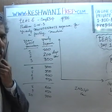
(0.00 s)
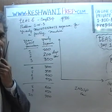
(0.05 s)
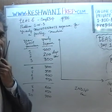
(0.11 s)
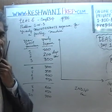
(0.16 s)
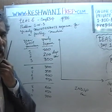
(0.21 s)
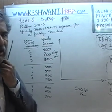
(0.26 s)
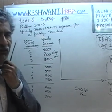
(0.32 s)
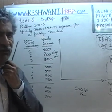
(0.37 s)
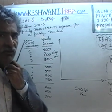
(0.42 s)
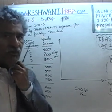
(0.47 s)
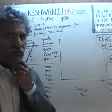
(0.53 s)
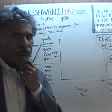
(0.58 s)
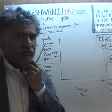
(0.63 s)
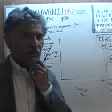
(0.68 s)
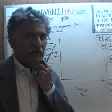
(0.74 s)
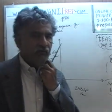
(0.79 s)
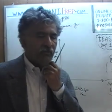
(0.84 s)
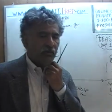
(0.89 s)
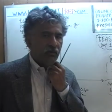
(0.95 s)
ask
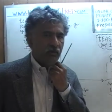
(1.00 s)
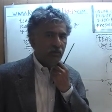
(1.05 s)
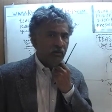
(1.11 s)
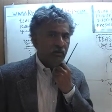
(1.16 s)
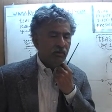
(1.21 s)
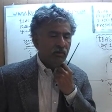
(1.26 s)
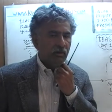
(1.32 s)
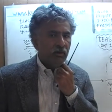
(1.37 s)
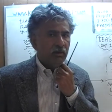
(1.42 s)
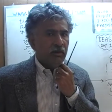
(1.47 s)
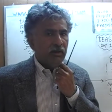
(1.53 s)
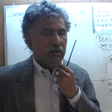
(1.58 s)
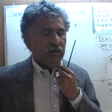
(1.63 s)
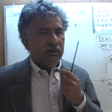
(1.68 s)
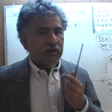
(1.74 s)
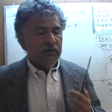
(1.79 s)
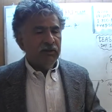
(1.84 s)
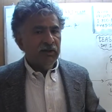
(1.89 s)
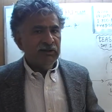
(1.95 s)
yourself,
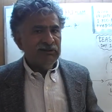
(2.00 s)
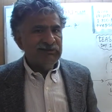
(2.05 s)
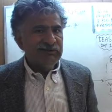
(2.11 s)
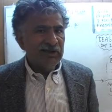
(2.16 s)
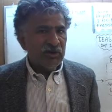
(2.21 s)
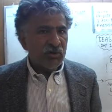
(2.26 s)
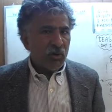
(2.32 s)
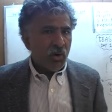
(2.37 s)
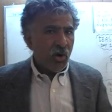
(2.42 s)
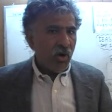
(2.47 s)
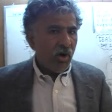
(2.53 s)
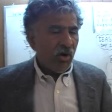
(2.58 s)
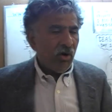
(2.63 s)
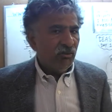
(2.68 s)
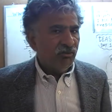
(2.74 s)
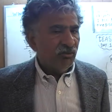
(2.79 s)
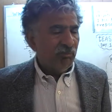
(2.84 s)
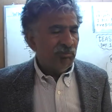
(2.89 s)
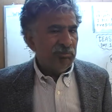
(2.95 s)
does the
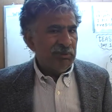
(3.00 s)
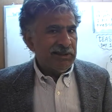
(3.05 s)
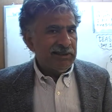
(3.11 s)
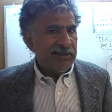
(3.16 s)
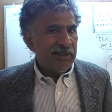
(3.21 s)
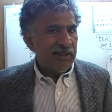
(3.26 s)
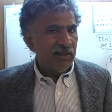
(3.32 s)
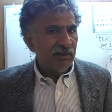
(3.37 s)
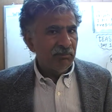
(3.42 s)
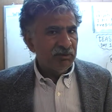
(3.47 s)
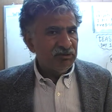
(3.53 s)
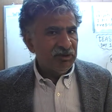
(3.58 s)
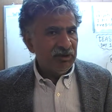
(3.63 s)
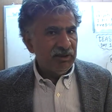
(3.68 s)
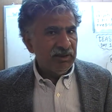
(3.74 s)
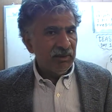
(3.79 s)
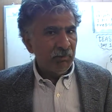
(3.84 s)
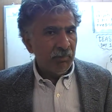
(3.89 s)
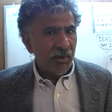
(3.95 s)
cost of maintaining the
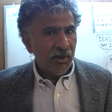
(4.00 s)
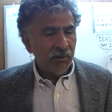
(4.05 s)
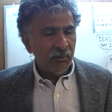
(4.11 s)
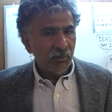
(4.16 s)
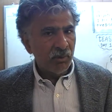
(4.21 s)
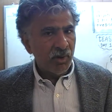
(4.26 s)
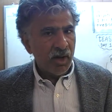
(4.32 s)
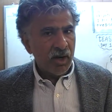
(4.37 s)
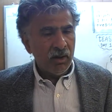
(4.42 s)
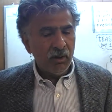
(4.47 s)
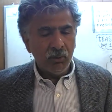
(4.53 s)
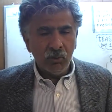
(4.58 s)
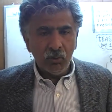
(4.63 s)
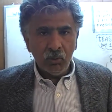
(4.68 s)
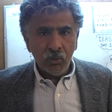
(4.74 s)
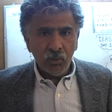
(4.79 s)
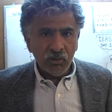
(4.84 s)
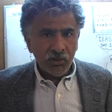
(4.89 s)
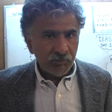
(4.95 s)
machine depend on how
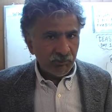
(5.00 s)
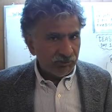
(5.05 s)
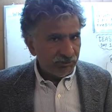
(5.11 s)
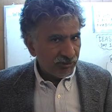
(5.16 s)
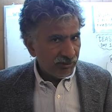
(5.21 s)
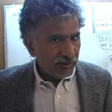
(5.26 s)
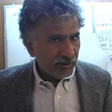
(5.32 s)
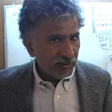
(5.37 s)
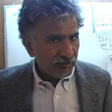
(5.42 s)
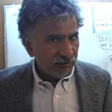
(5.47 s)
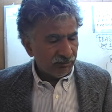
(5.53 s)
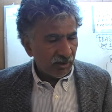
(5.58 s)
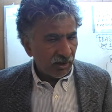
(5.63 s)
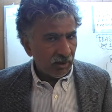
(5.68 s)
old the machine is,